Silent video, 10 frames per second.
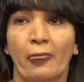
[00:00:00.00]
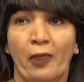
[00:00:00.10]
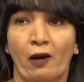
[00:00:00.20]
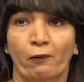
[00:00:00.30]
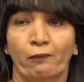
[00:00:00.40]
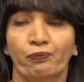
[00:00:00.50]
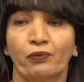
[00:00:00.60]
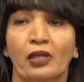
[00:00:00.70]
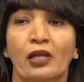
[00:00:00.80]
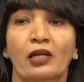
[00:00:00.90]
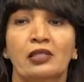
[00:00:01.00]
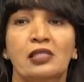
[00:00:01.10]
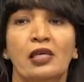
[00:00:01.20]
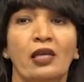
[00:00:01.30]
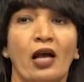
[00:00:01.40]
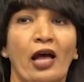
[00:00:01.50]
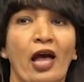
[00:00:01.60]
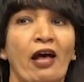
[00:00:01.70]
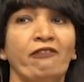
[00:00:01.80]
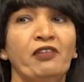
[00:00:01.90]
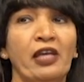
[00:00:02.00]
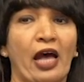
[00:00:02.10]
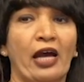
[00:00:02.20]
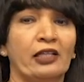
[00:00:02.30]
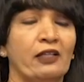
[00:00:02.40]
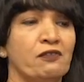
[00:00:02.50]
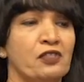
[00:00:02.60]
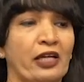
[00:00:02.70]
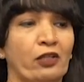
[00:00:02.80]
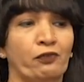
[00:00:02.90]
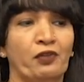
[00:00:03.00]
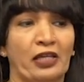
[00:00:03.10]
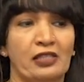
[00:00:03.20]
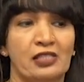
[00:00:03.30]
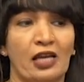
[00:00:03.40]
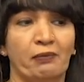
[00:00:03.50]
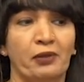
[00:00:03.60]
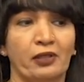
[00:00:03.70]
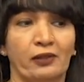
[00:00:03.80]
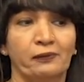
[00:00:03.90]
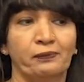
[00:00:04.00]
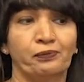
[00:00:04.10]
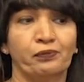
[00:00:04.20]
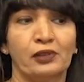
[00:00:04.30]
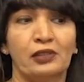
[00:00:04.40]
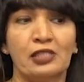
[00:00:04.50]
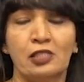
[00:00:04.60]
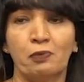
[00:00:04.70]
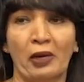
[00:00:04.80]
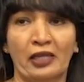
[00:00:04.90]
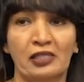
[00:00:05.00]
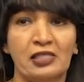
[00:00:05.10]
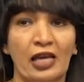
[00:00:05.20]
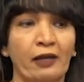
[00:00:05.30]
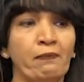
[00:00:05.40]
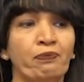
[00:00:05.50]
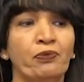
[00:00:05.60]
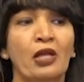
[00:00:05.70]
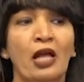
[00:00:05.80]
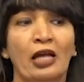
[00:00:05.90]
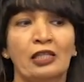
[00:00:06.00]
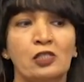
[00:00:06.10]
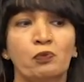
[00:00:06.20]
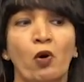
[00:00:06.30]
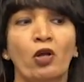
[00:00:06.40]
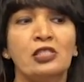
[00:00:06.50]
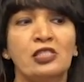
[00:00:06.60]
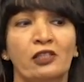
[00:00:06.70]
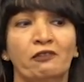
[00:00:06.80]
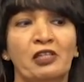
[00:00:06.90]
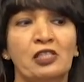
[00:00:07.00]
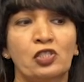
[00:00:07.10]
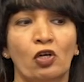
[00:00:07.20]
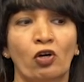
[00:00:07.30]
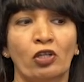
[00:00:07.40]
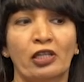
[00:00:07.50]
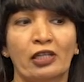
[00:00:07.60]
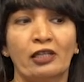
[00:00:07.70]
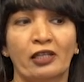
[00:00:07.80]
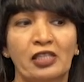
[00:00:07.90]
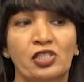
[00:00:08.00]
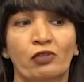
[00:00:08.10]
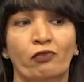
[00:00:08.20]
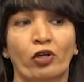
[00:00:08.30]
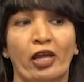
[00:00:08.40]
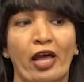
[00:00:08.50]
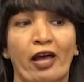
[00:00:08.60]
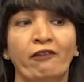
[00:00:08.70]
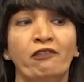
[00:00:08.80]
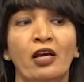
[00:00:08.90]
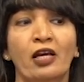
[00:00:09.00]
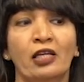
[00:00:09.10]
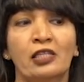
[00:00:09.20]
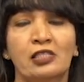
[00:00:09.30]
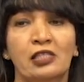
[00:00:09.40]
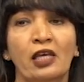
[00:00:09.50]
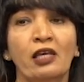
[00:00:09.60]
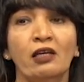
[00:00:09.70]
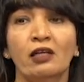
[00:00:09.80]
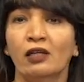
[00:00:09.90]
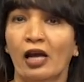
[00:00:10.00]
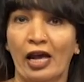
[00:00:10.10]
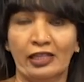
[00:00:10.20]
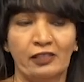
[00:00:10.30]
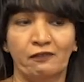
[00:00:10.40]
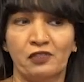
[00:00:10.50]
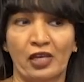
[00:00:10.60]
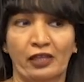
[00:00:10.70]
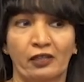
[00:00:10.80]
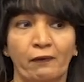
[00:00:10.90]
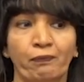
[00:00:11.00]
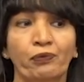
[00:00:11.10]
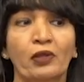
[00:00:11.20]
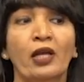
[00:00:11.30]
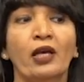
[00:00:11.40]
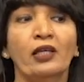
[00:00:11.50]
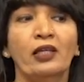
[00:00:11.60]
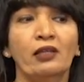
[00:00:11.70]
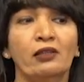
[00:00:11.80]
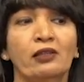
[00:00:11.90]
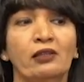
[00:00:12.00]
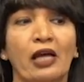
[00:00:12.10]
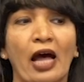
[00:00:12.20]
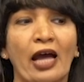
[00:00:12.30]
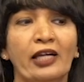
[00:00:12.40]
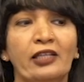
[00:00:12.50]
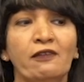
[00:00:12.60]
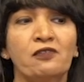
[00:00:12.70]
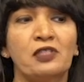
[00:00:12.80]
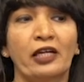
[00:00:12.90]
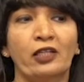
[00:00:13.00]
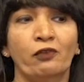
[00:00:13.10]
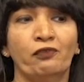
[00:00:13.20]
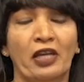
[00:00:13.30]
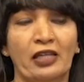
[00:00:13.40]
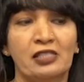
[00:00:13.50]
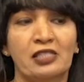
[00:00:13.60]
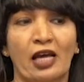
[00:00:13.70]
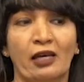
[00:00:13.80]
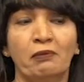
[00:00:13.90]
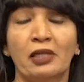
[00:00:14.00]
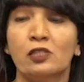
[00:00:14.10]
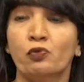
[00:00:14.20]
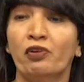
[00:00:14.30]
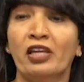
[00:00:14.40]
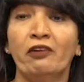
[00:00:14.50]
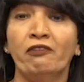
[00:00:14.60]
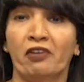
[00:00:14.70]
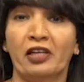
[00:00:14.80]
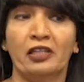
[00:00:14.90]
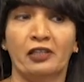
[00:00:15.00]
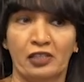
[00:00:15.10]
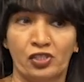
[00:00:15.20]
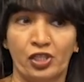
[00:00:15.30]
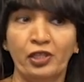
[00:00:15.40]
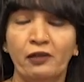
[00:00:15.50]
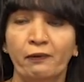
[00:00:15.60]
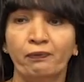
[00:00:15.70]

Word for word: Now, see I have the active site of the enzyme here this is my enzyme and the small cervix or the region what I have is the active site. Here the active site of the enzyme is very very rigid